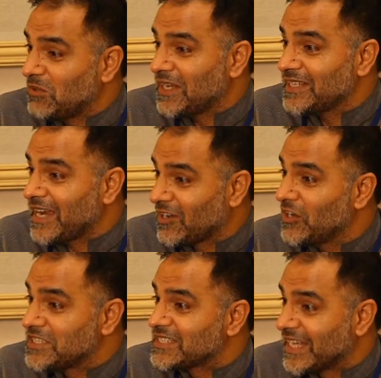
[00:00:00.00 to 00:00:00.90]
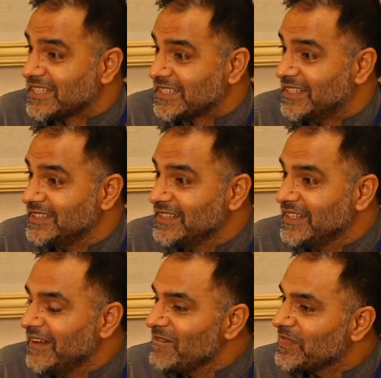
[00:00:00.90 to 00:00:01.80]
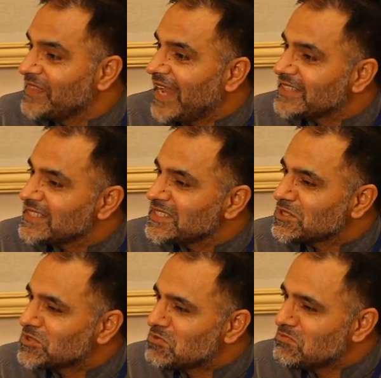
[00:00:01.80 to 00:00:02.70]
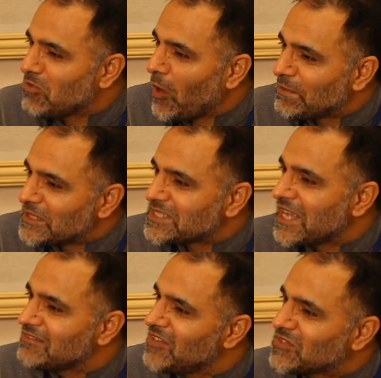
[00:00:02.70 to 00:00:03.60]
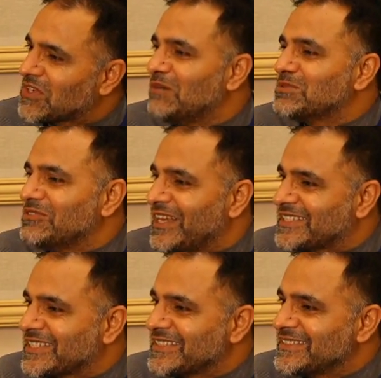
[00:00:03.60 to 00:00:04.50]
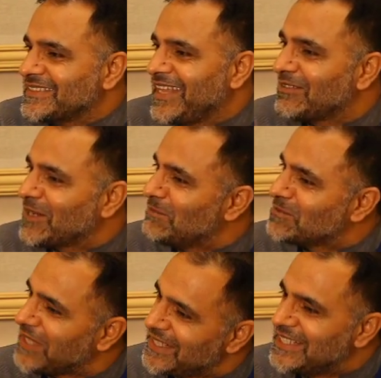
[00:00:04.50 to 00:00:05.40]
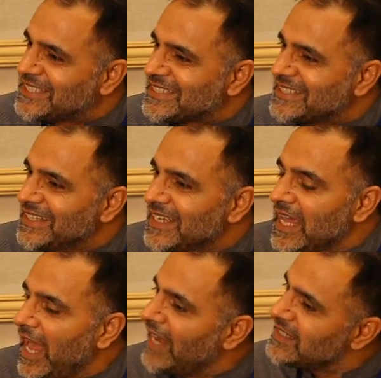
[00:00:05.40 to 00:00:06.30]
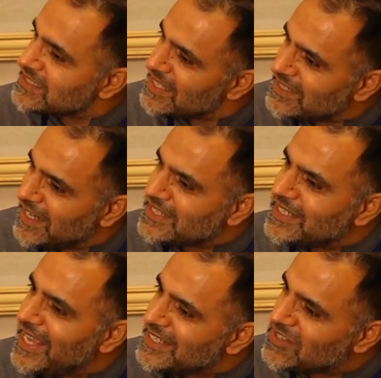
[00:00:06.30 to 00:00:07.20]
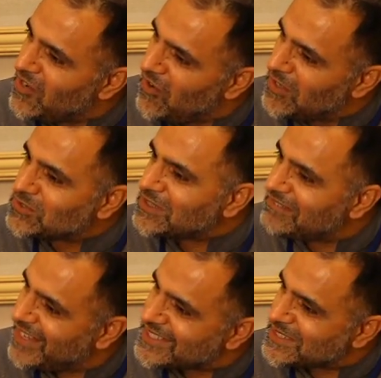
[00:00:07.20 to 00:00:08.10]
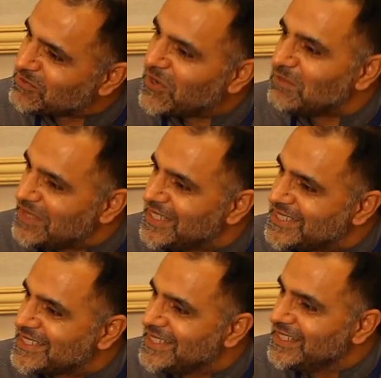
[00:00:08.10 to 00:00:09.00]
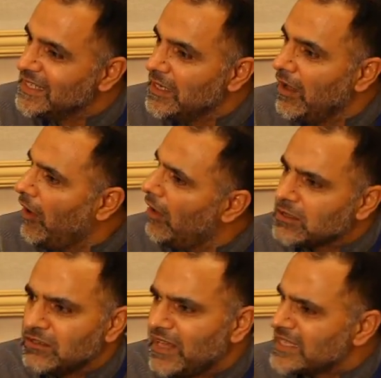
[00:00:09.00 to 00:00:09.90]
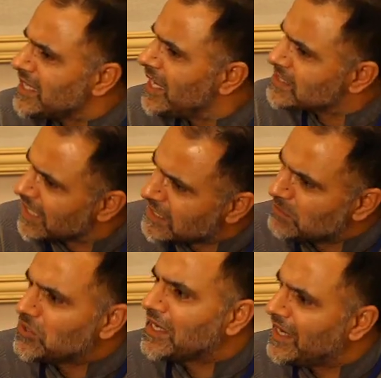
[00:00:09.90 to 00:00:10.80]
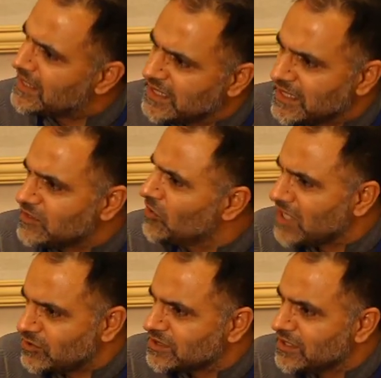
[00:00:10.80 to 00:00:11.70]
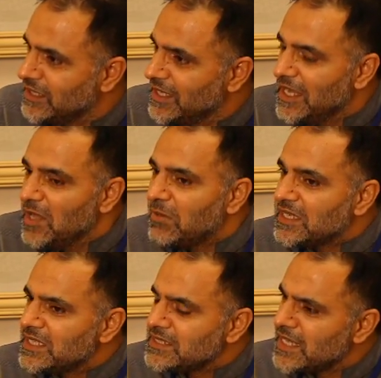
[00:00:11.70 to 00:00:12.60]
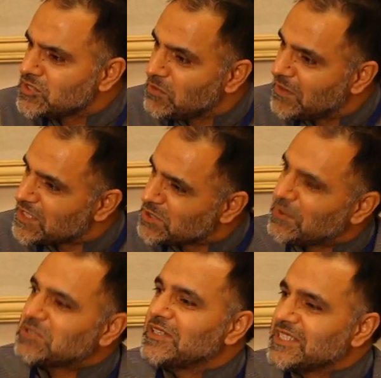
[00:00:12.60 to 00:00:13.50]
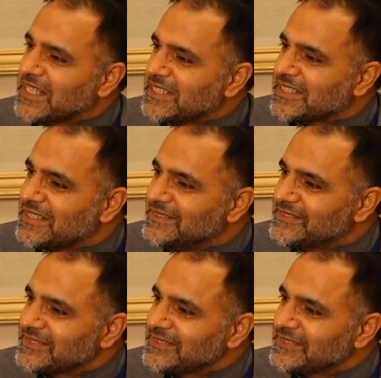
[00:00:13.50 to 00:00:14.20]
far as ideology is concerned, that is, prophets have not come to West. They have come to the East. And religion has gone to the West from East, although West has contributed a great deal, no doubt. But he says, so far as spirituality is concerned,